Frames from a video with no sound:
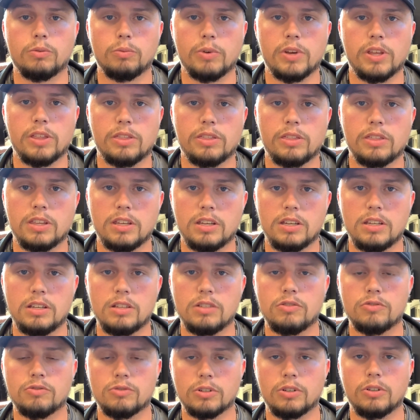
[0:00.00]
with the
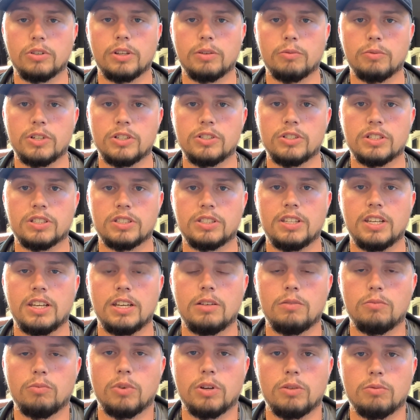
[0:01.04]
drill that we just
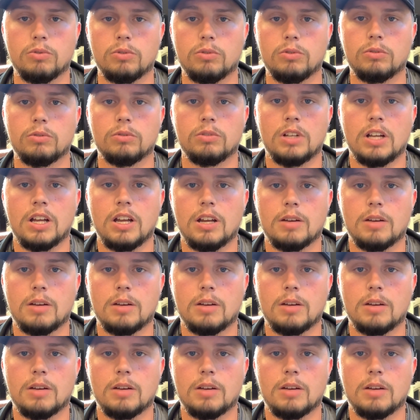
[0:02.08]
did, we will